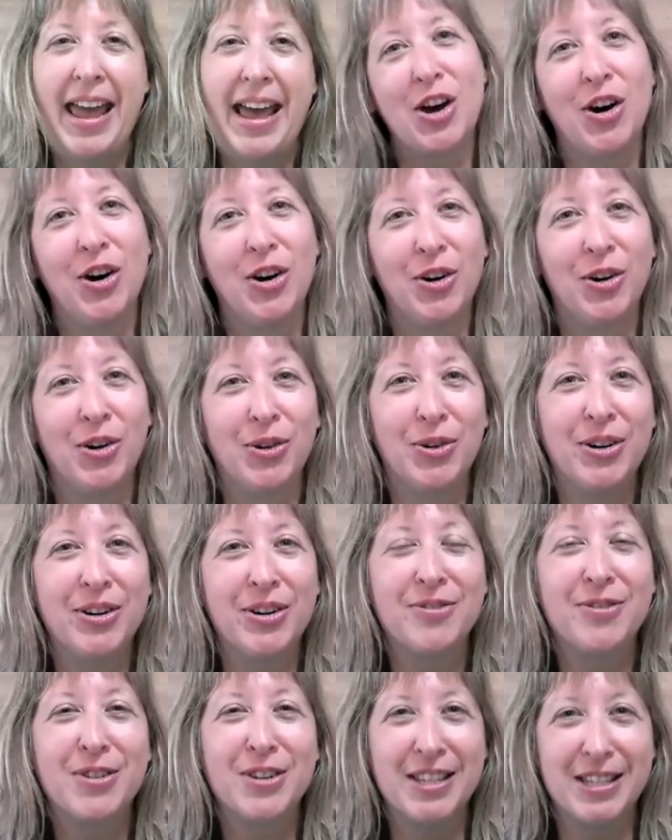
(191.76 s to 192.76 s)

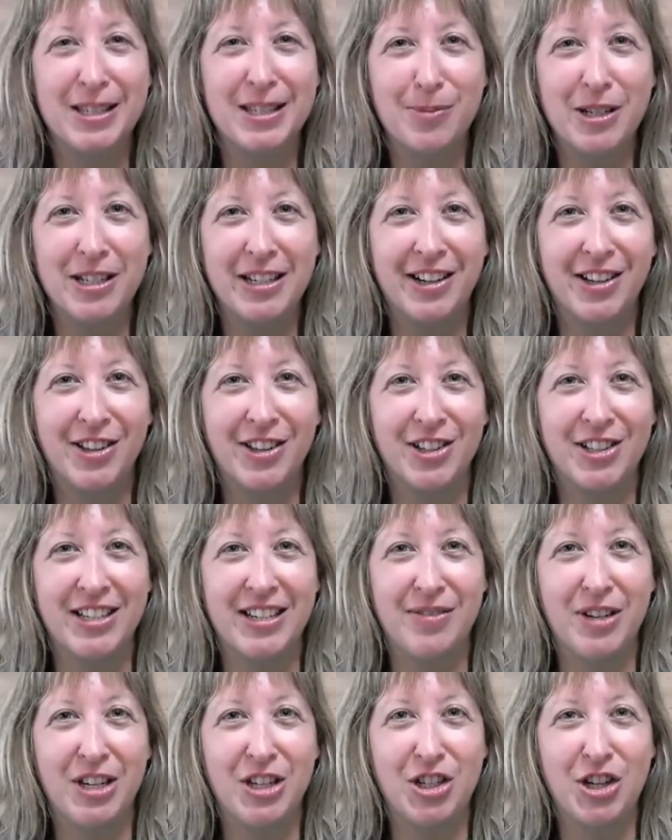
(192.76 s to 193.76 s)
So for this particular
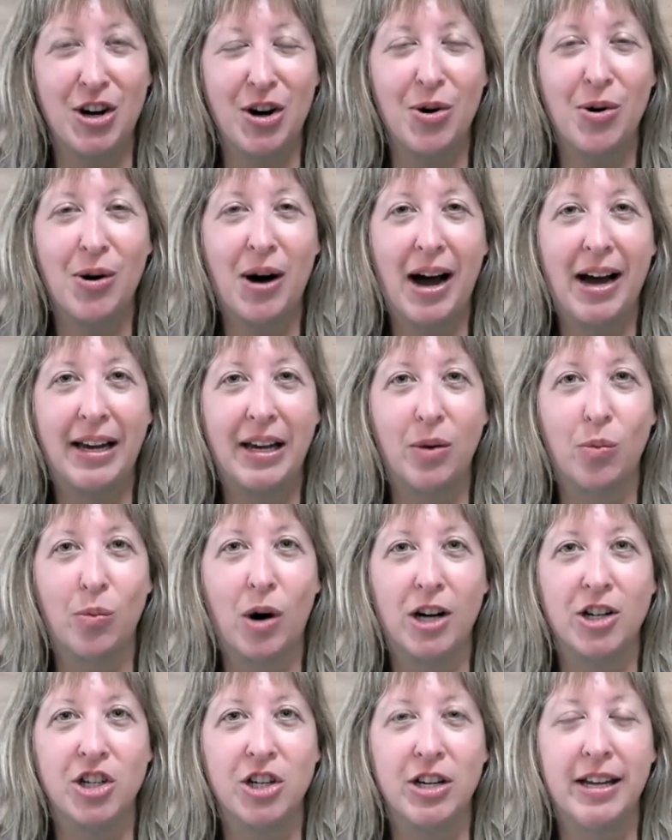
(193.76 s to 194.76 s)
TV show, I can
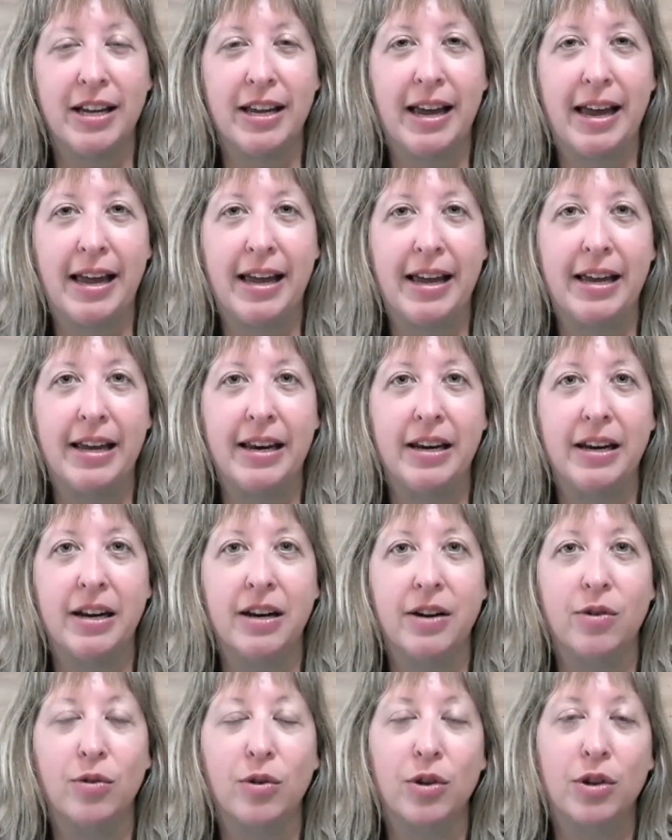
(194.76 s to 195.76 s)
watch it
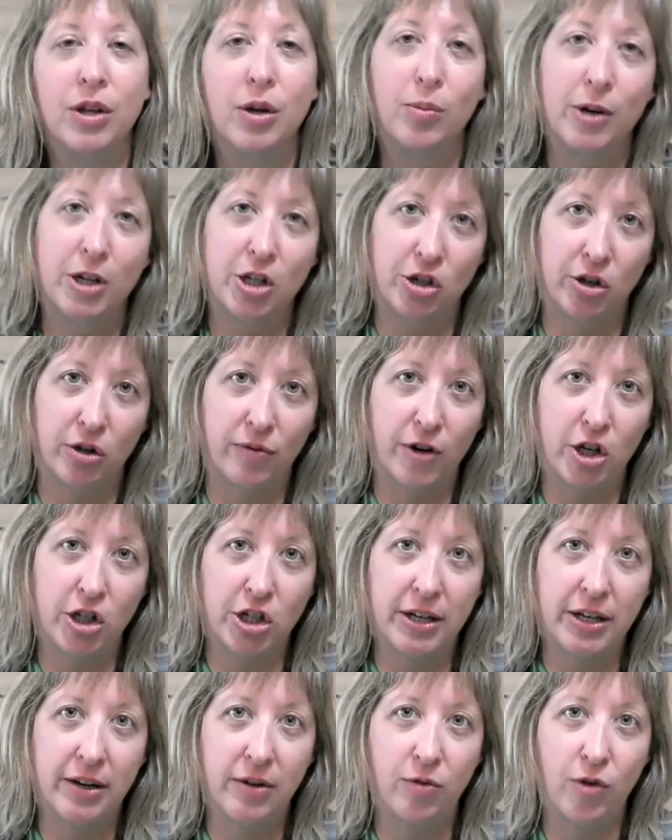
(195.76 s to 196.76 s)
in the original
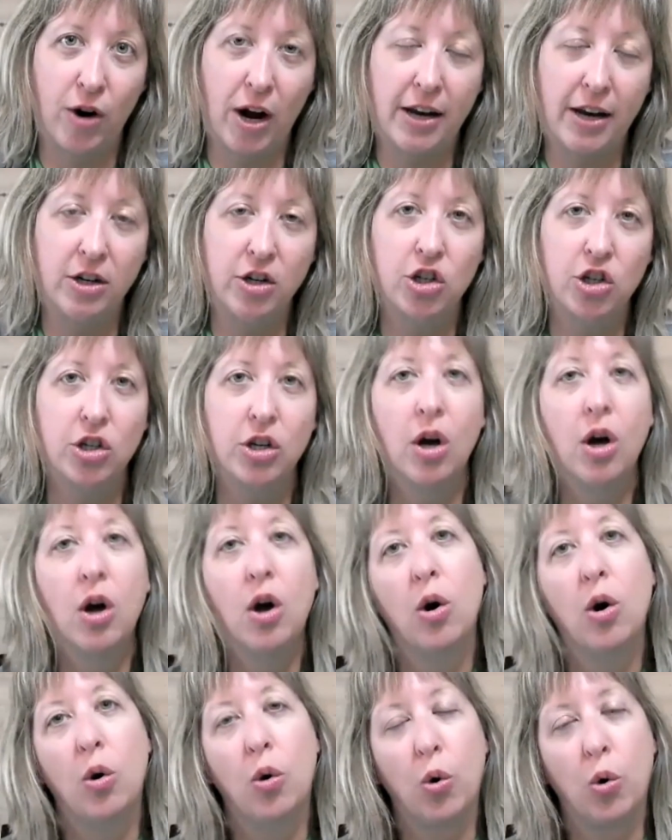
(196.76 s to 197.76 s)
version in French,
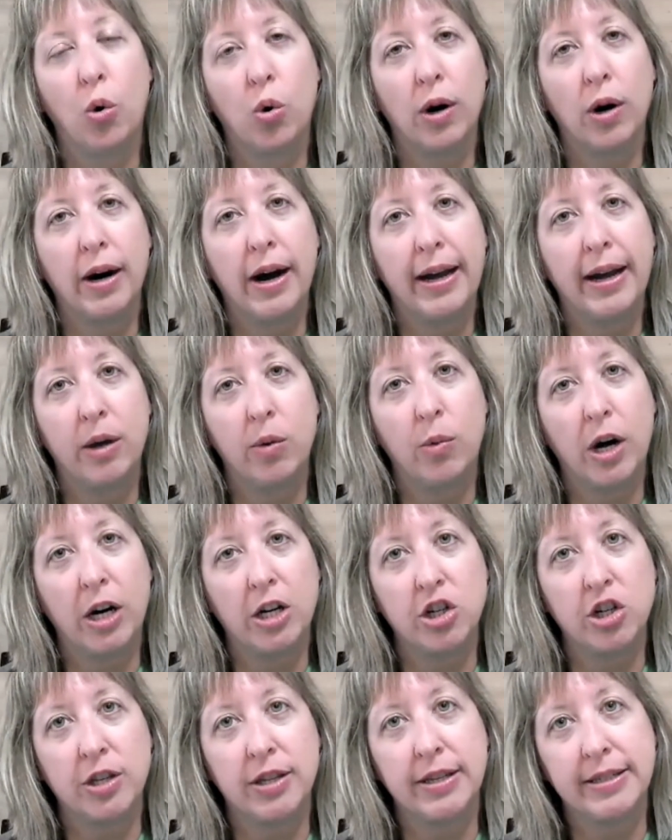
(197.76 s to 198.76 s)
or I can
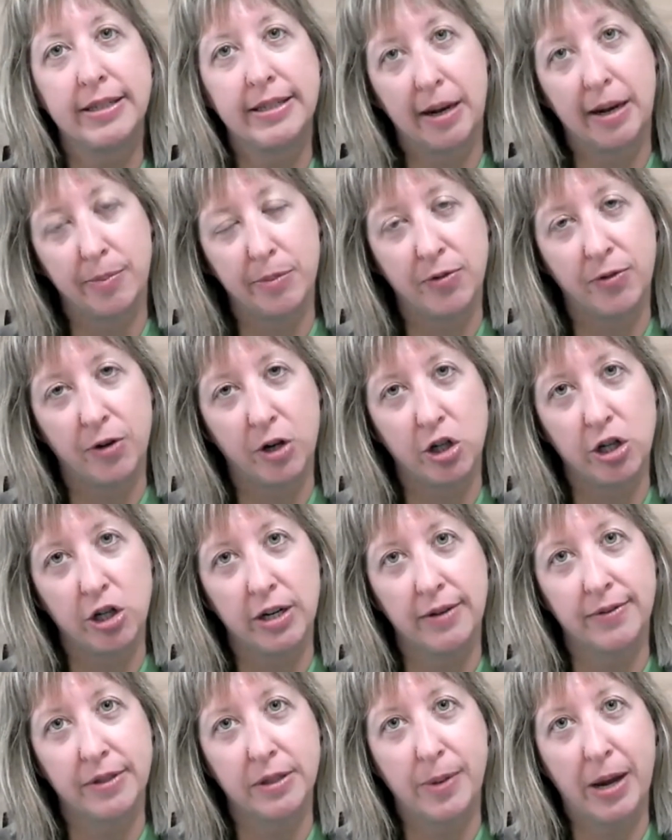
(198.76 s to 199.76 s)
watch the dubbed
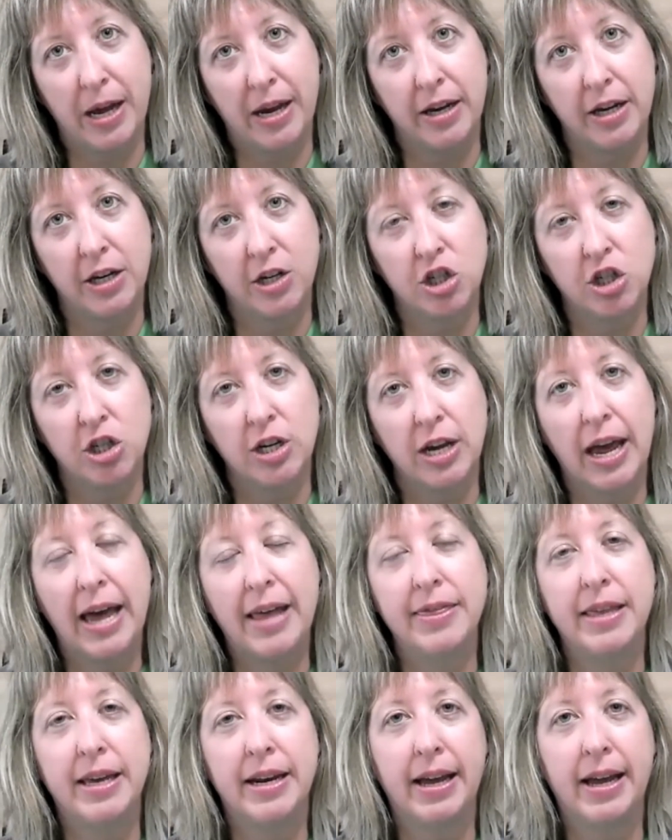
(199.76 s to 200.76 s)
version of Spanish.
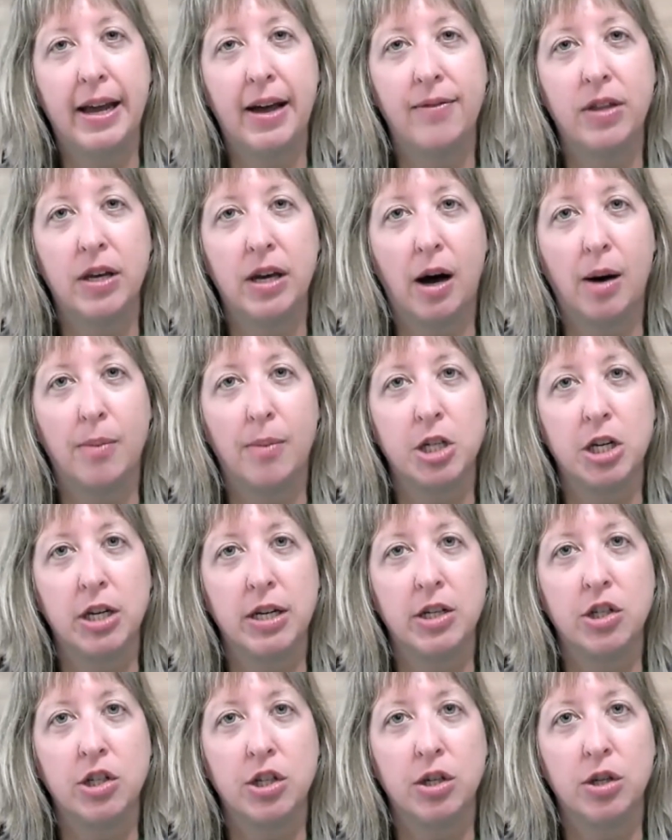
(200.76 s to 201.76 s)
And then I have the
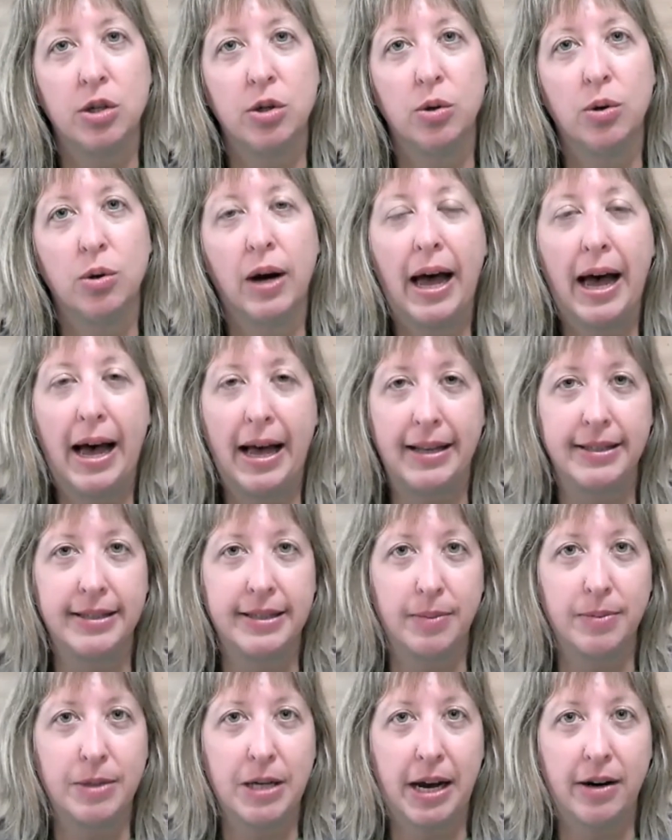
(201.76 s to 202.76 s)
option to
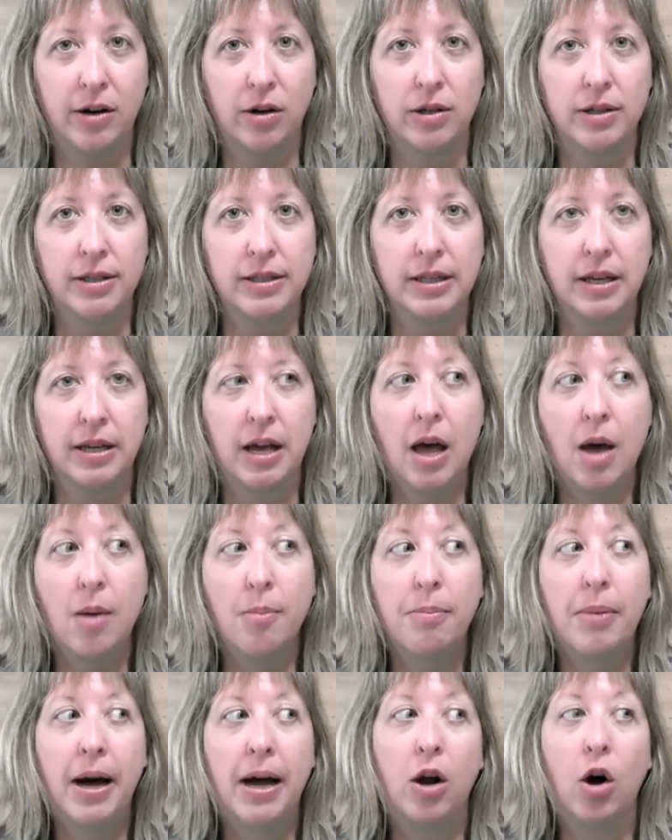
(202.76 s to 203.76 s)
add subtitles,
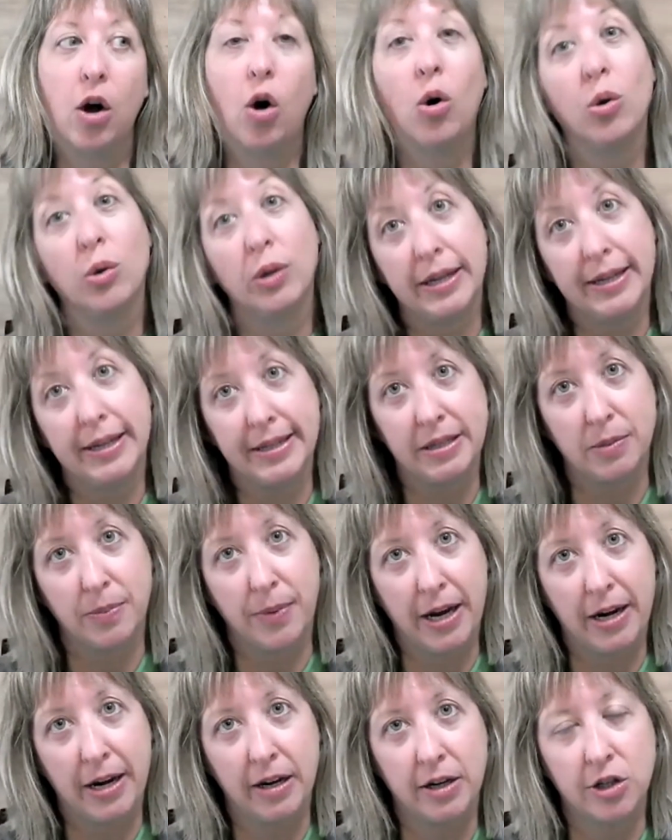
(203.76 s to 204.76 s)
but only in
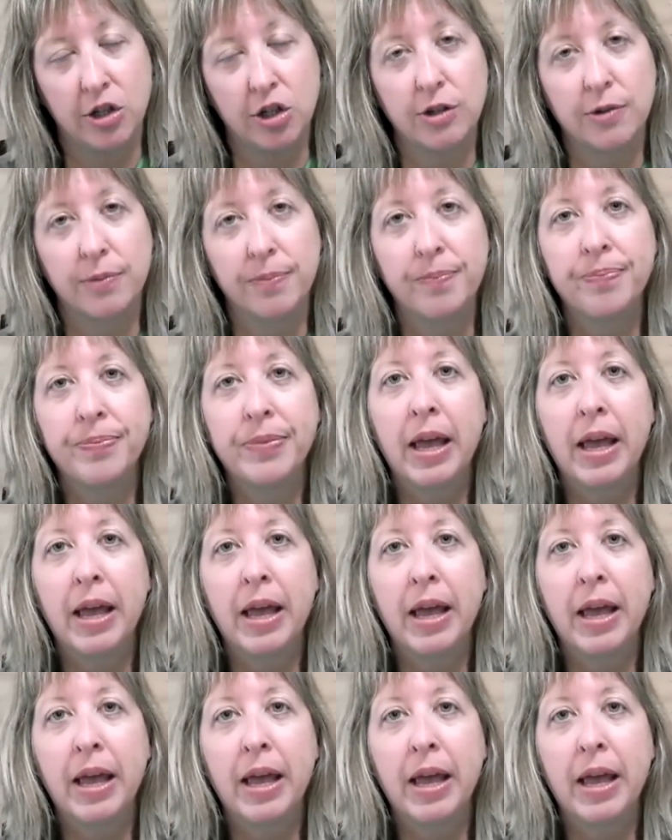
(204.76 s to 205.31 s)
Spanish.